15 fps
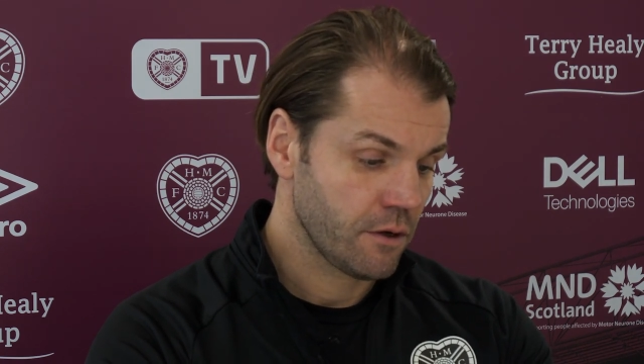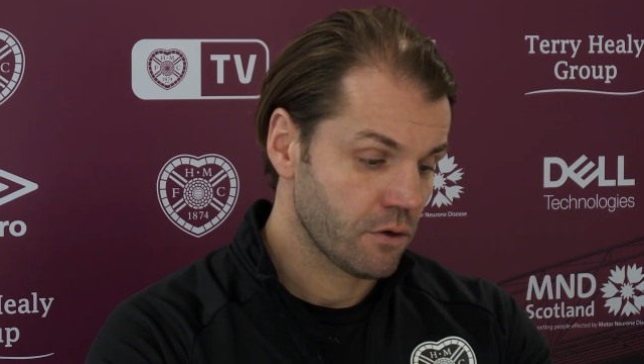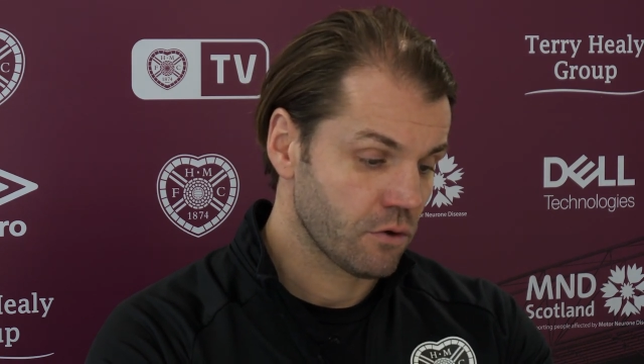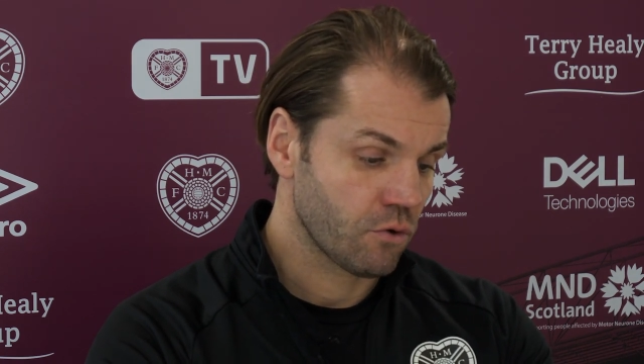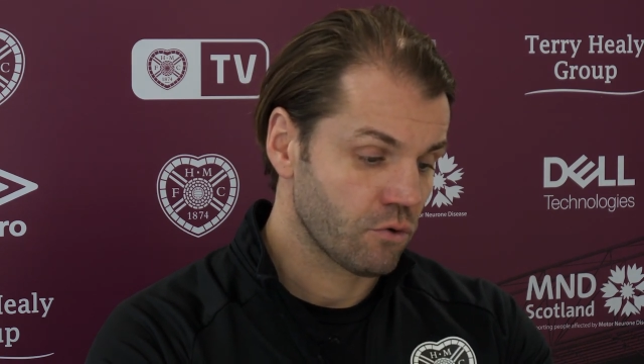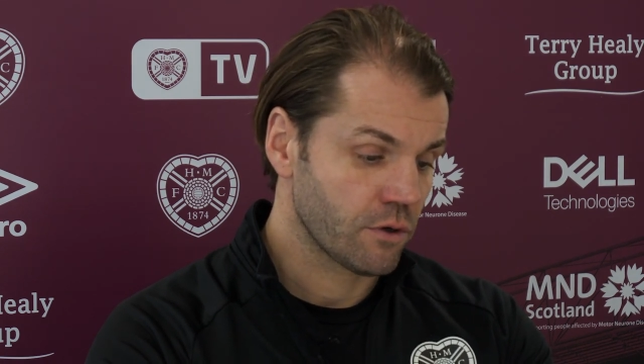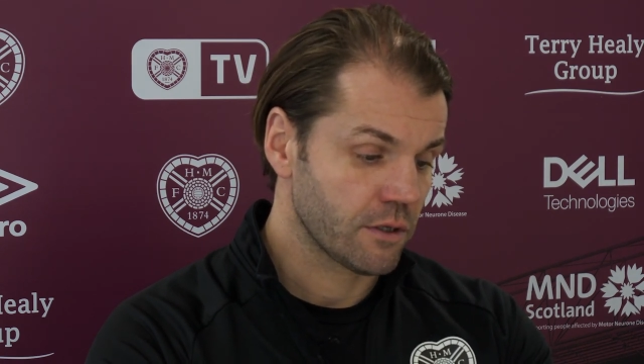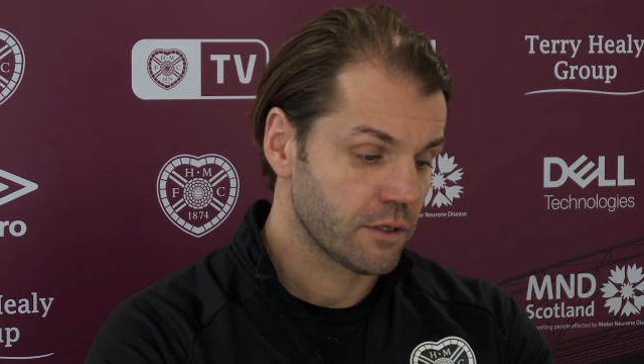
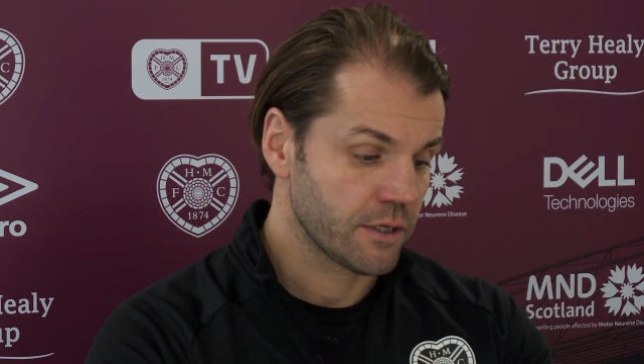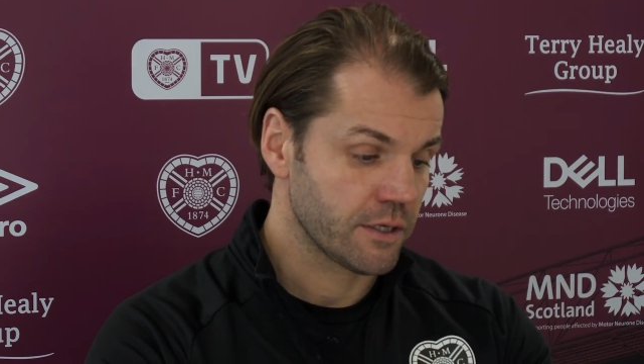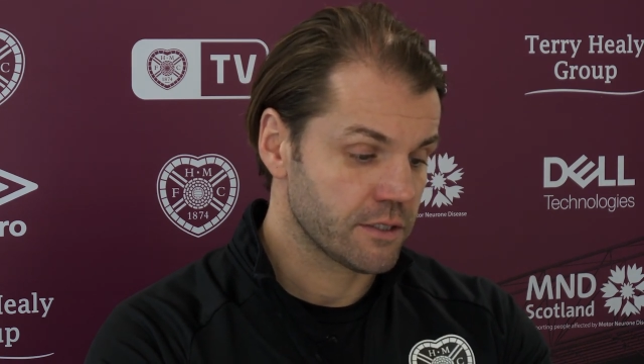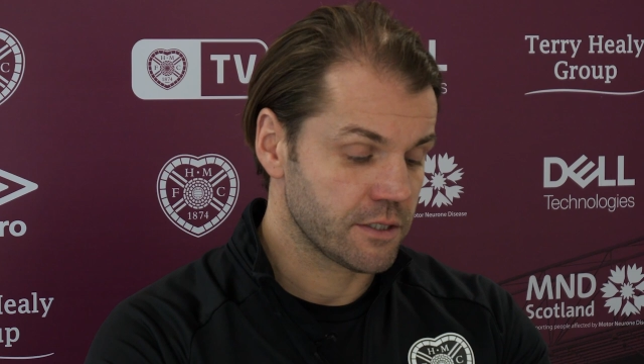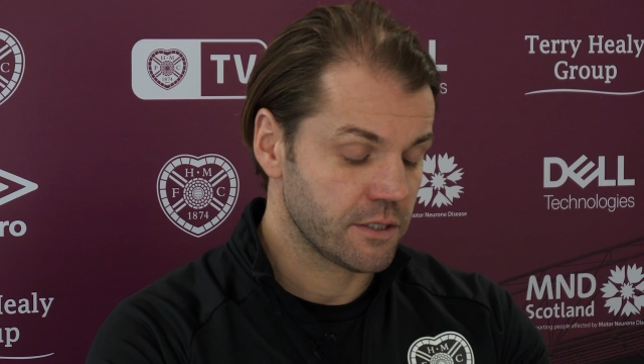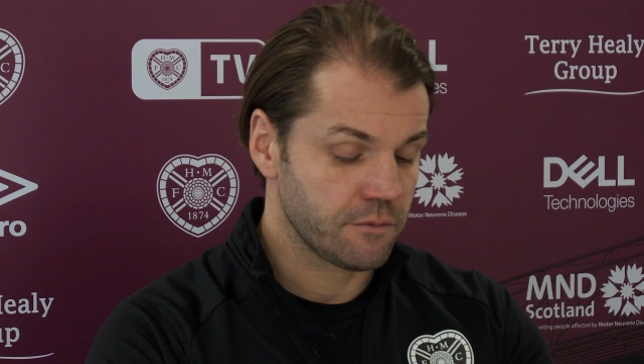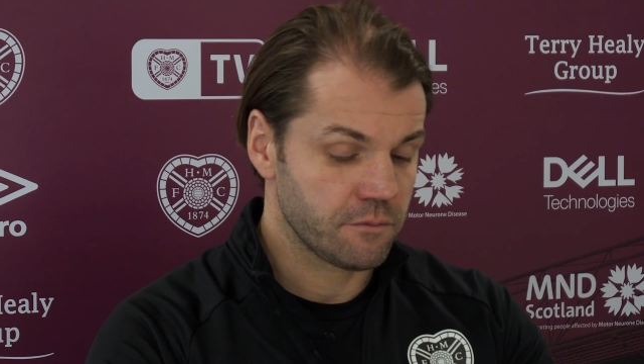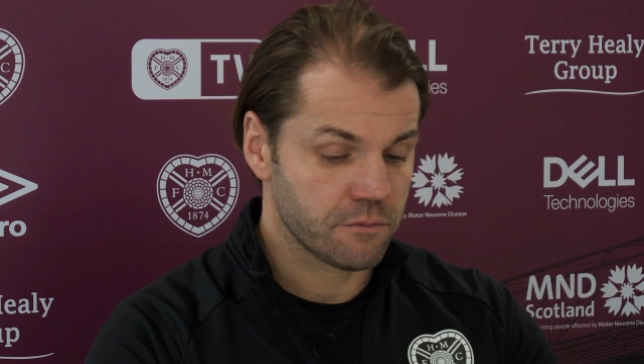lowland league
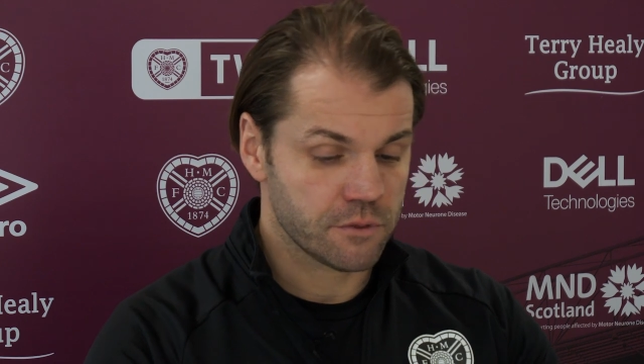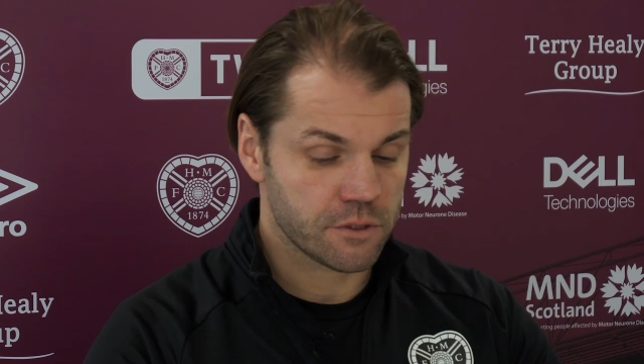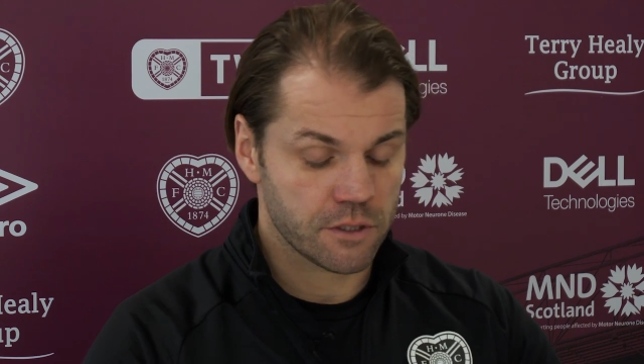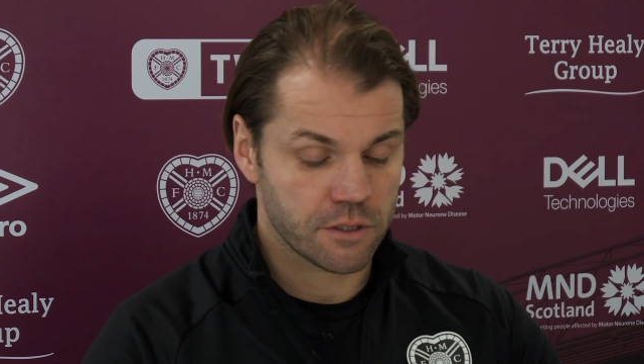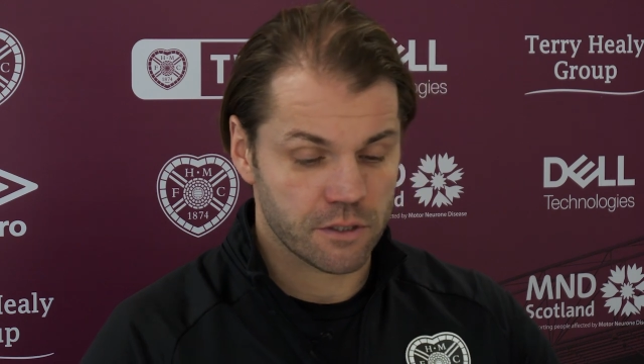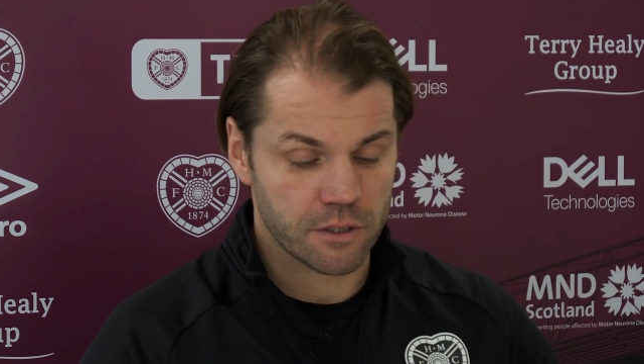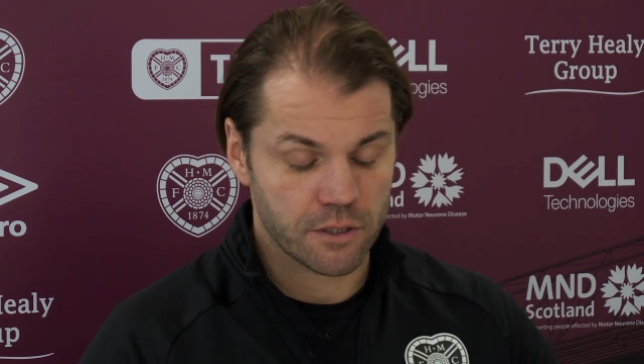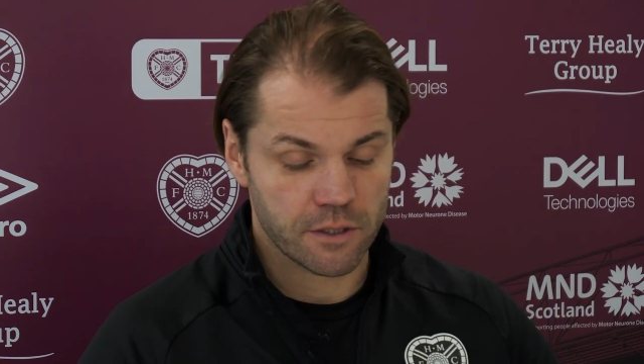teams
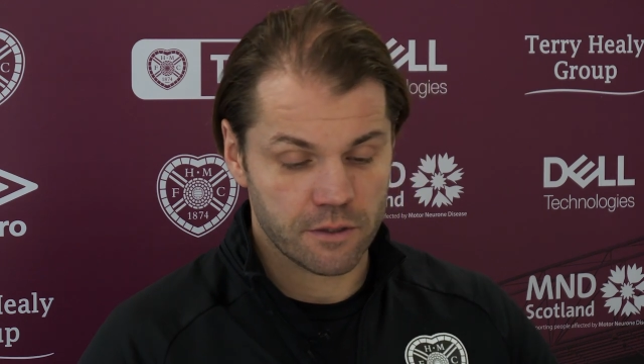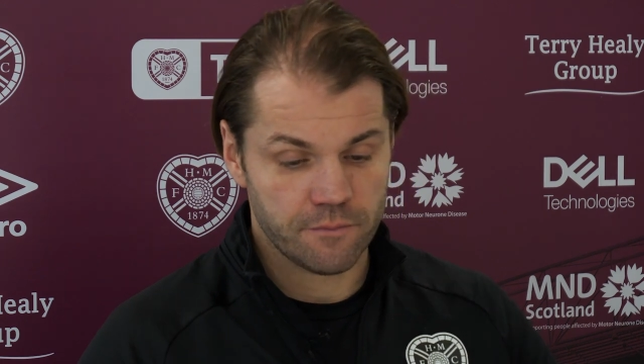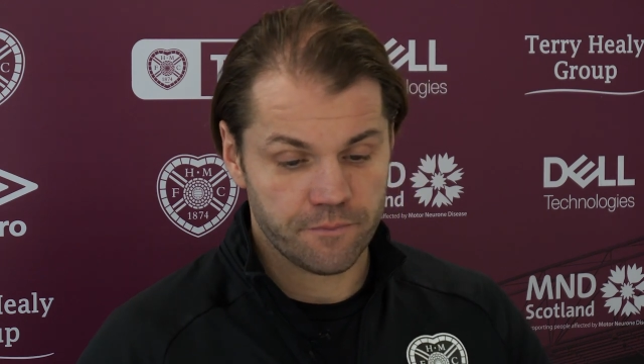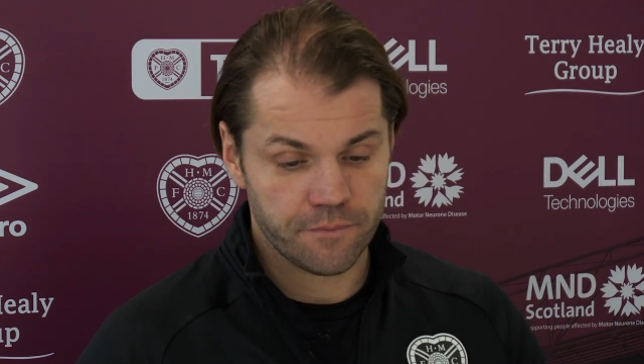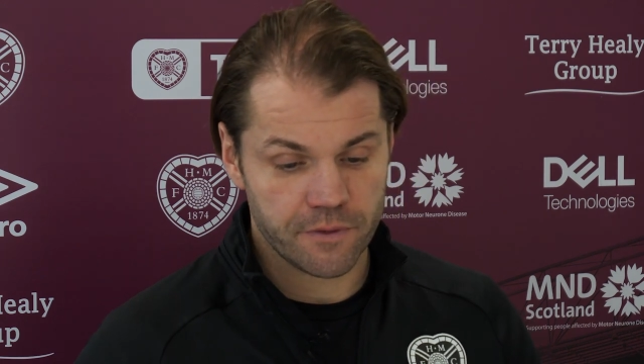and the